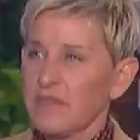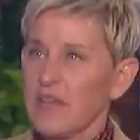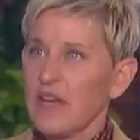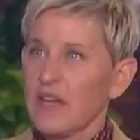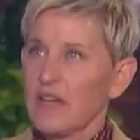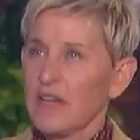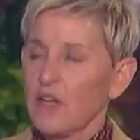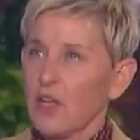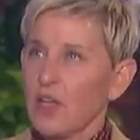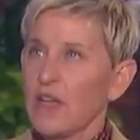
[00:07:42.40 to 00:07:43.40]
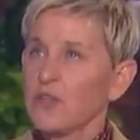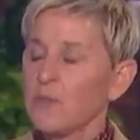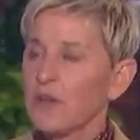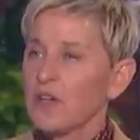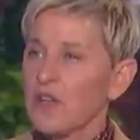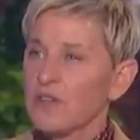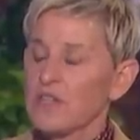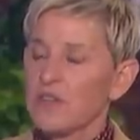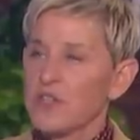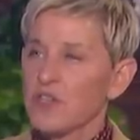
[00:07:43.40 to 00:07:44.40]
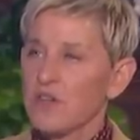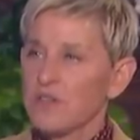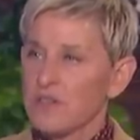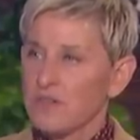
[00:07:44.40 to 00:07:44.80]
Yeah. Had you been on other TV shows?